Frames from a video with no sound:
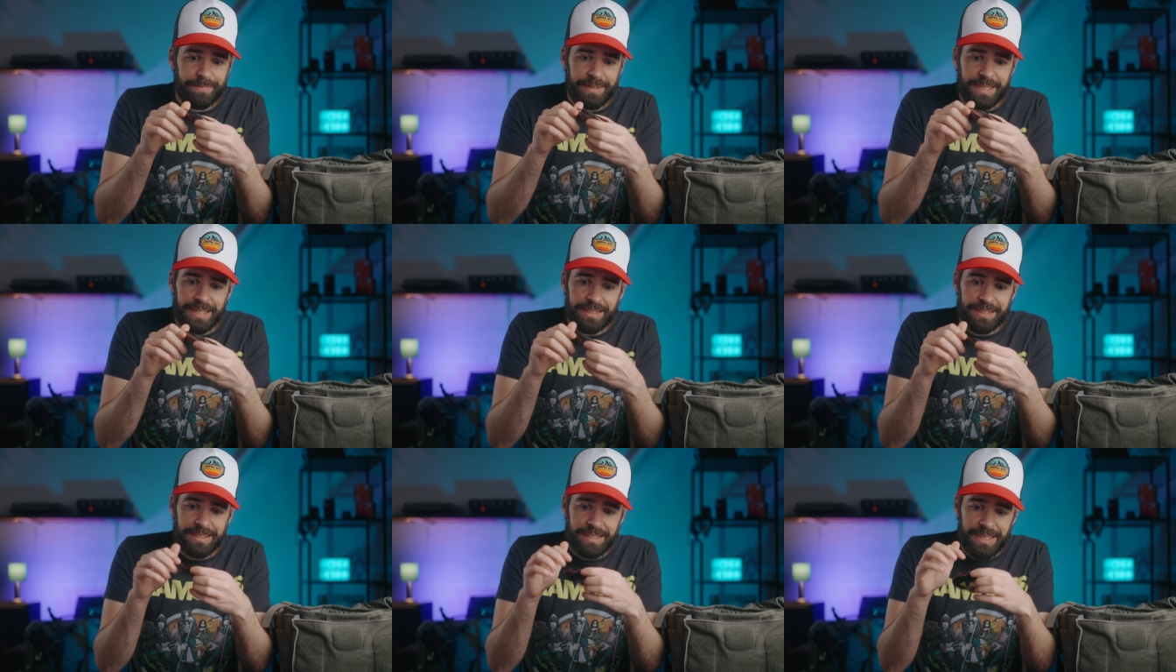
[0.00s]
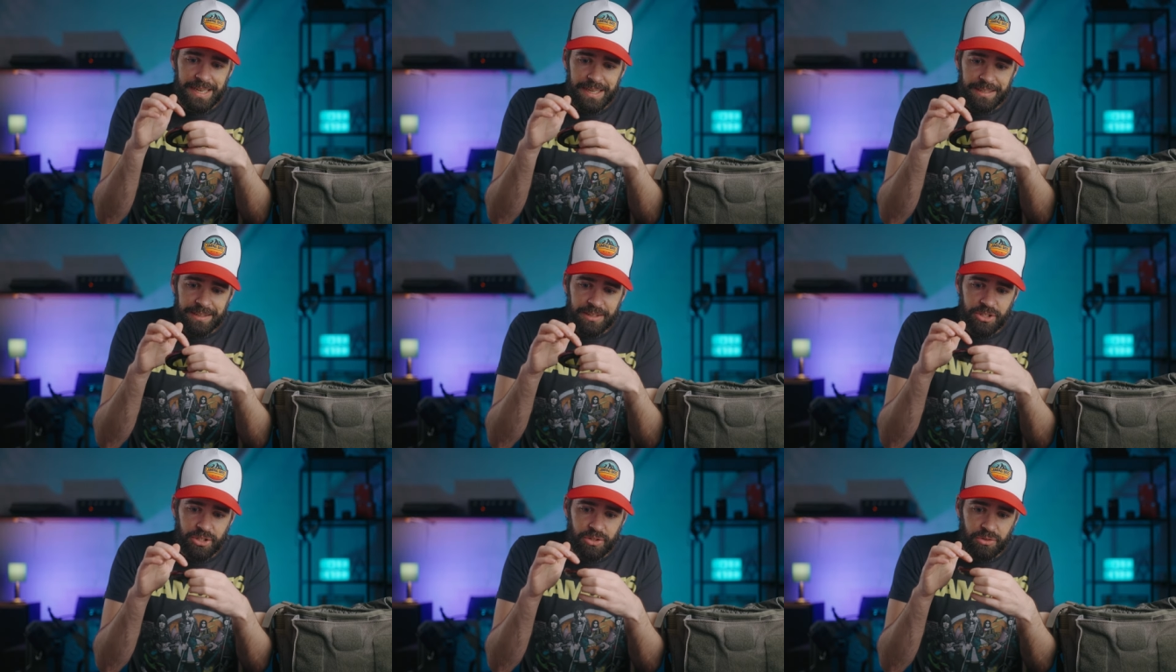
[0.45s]
And yeah,
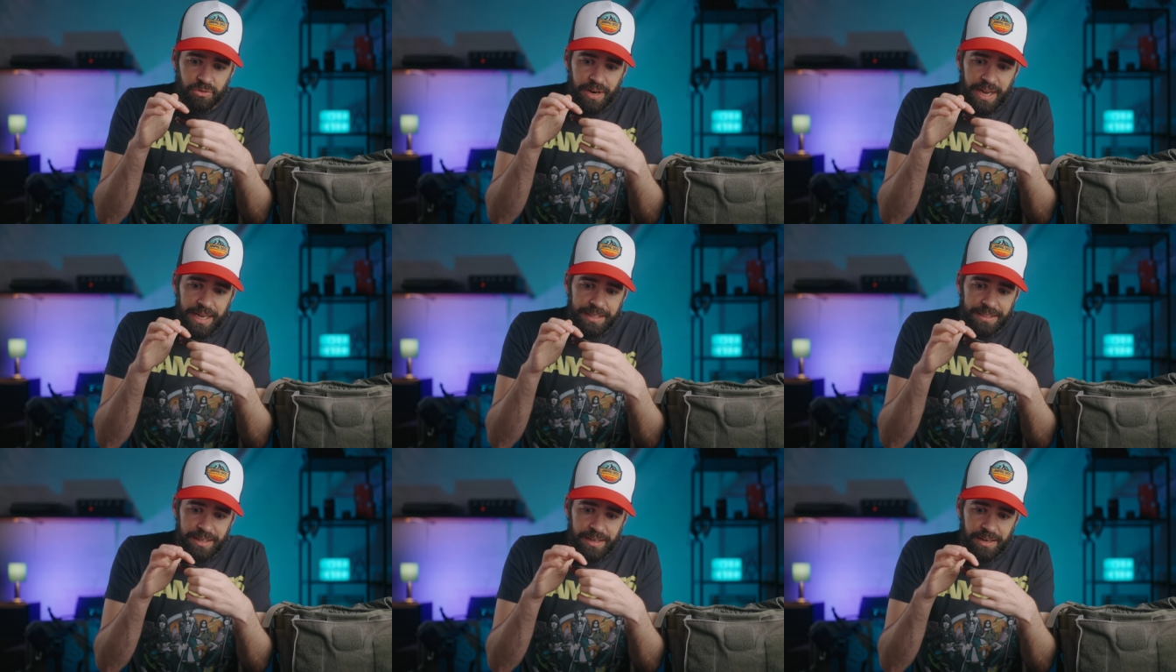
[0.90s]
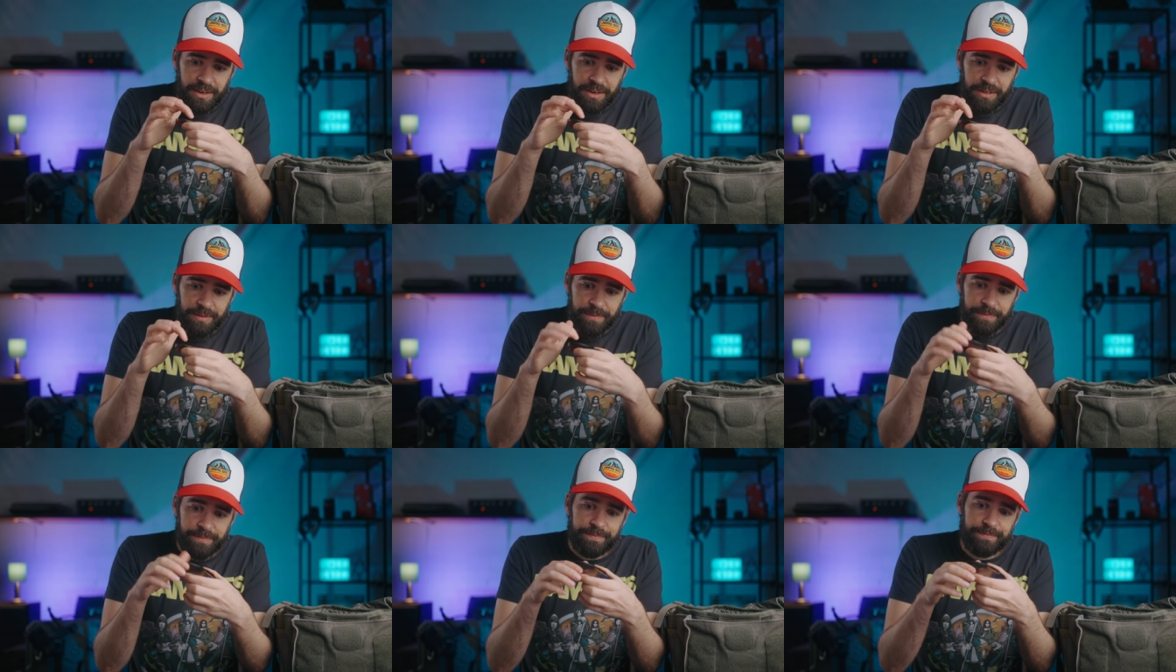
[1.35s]
there's a crack
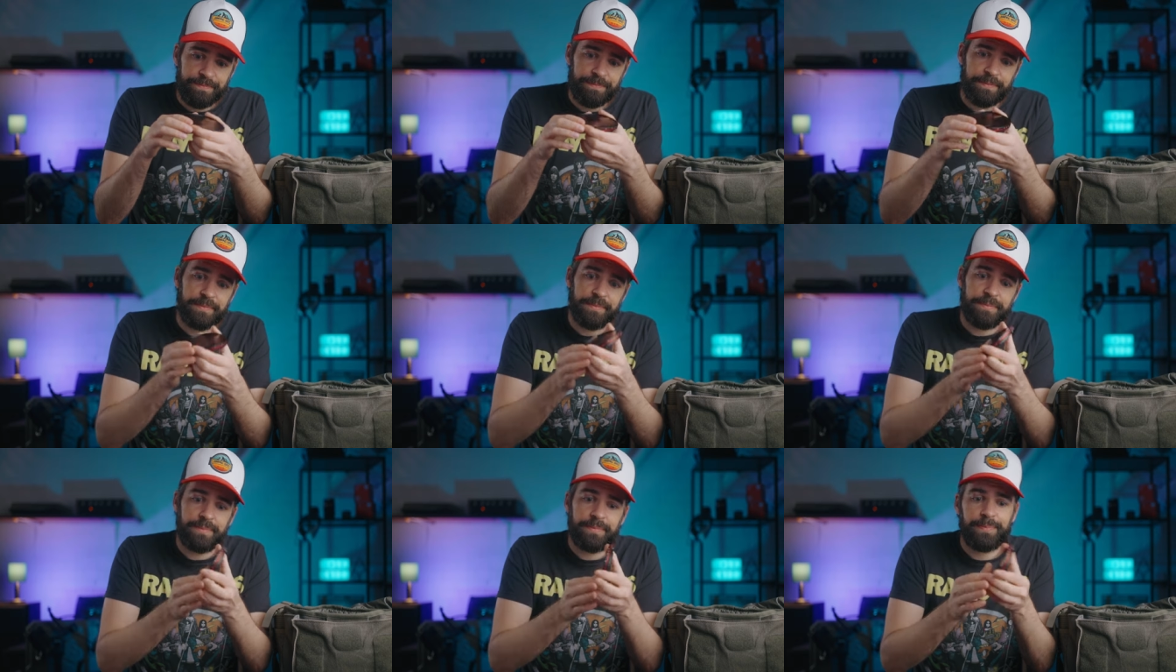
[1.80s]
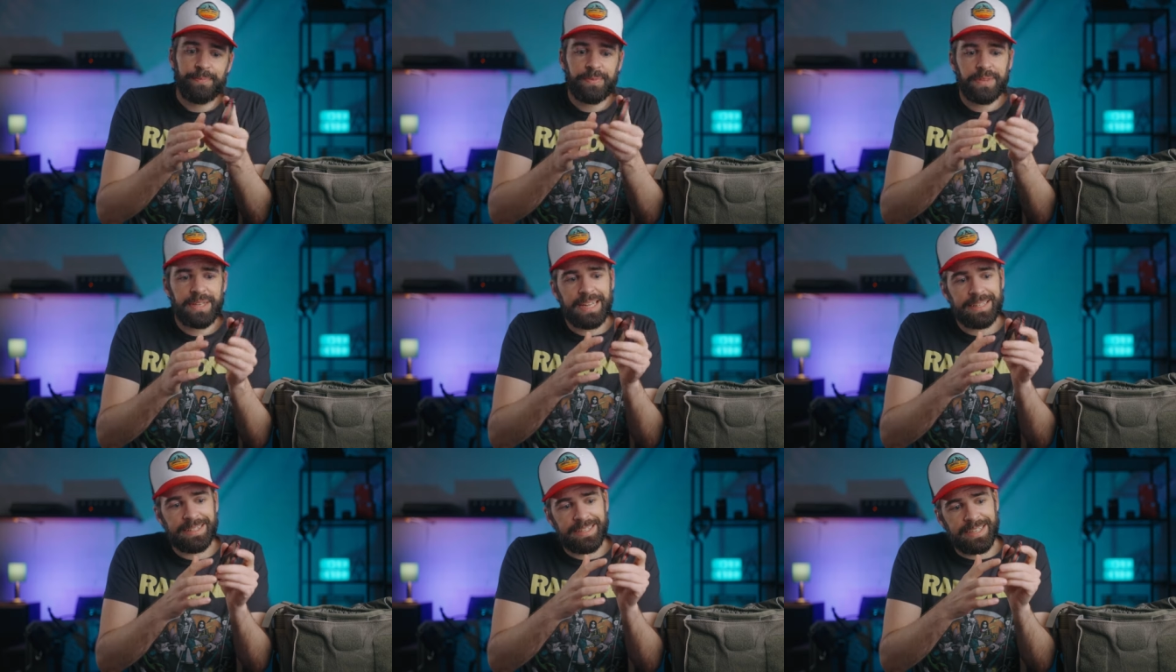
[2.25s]
there
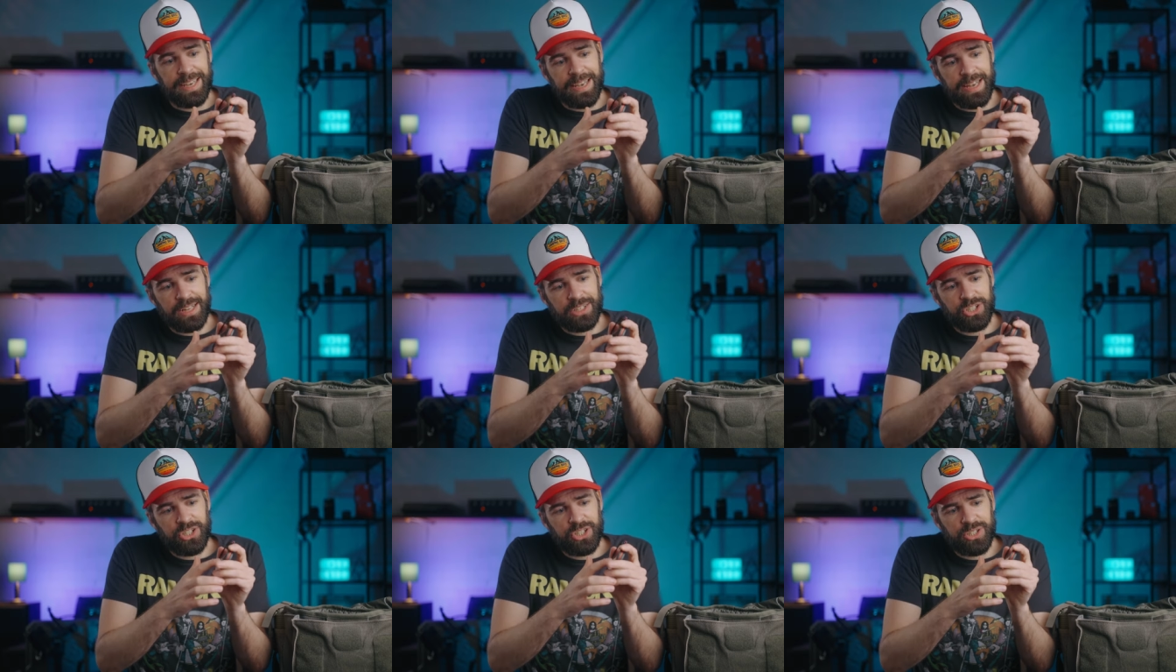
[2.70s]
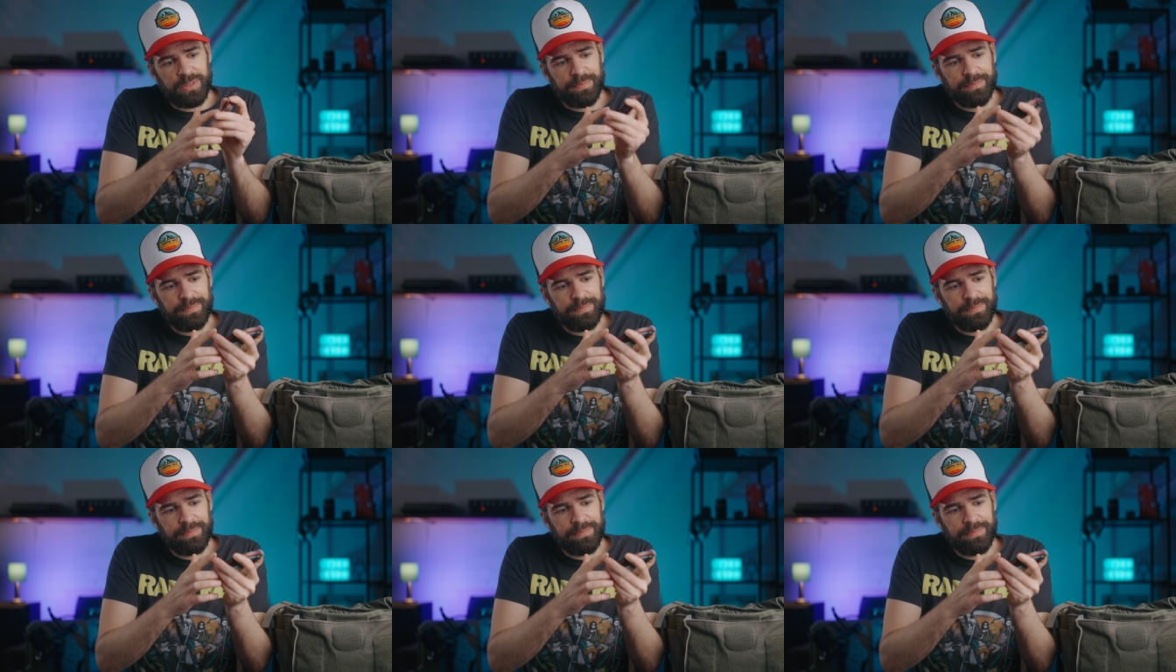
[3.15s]
at the edge.